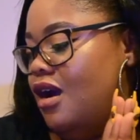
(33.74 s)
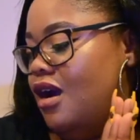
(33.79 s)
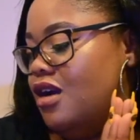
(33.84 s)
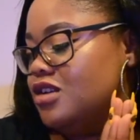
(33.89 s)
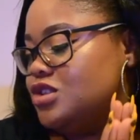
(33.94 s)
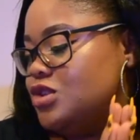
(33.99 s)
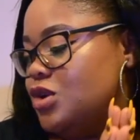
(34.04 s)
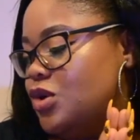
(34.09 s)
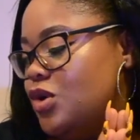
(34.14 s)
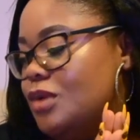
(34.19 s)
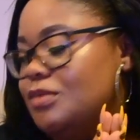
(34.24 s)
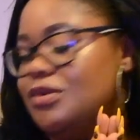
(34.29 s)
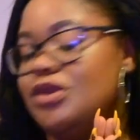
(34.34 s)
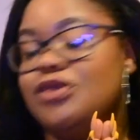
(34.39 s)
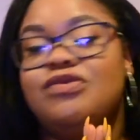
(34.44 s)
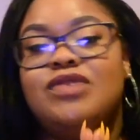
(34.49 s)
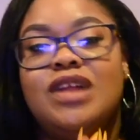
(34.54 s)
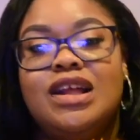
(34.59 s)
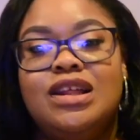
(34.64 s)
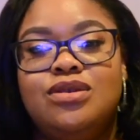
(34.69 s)
So I'm gonna
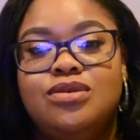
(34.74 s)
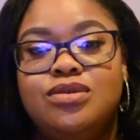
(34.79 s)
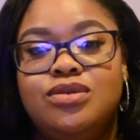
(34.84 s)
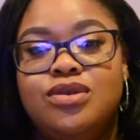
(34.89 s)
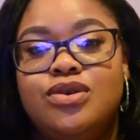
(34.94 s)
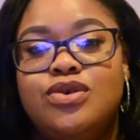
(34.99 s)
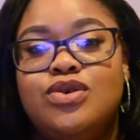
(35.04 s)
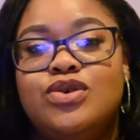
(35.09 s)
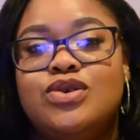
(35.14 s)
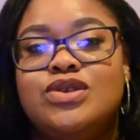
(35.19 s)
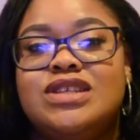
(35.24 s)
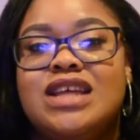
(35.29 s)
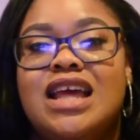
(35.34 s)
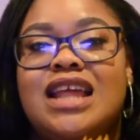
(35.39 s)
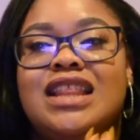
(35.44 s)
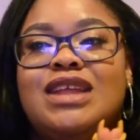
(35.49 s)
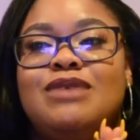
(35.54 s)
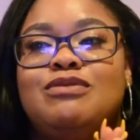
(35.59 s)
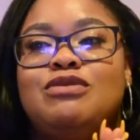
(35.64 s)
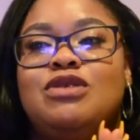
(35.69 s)
fly through those
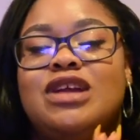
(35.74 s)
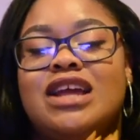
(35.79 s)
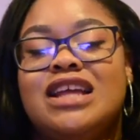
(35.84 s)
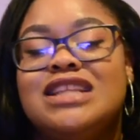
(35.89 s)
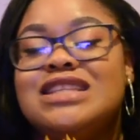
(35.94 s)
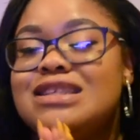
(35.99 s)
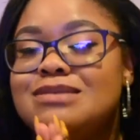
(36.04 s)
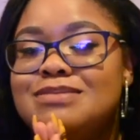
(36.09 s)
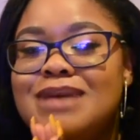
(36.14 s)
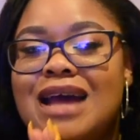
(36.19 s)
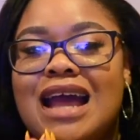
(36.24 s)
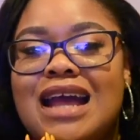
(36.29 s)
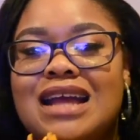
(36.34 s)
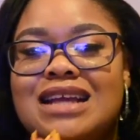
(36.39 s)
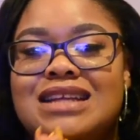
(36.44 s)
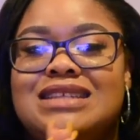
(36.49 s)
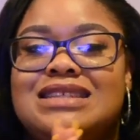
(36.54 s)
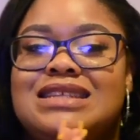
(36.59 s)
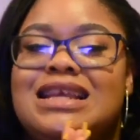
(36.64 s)
and then we'll get to the bags,